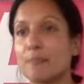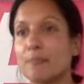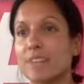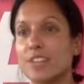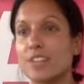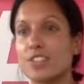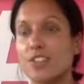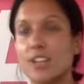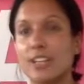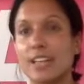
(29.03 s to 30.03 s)
I just
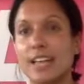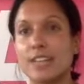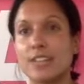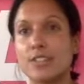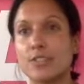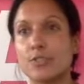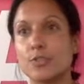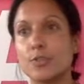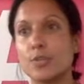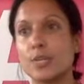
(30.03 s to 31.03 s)
taught a class
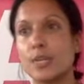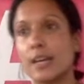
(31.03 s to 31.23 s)
through